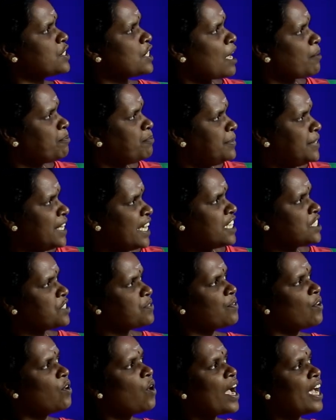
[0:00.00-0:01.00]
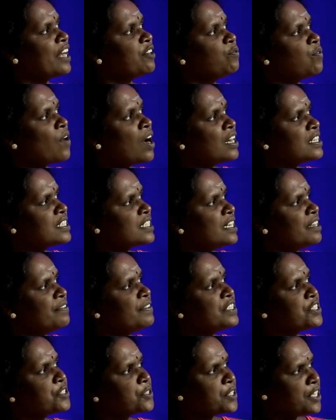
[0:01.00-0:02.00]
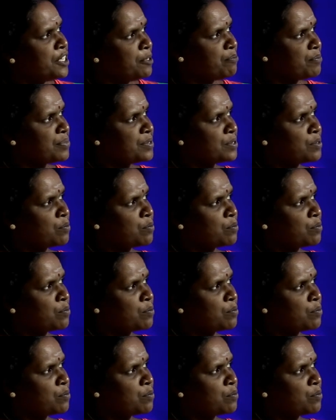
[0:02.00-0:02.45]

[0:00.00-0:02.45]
subjects for advanced level streams.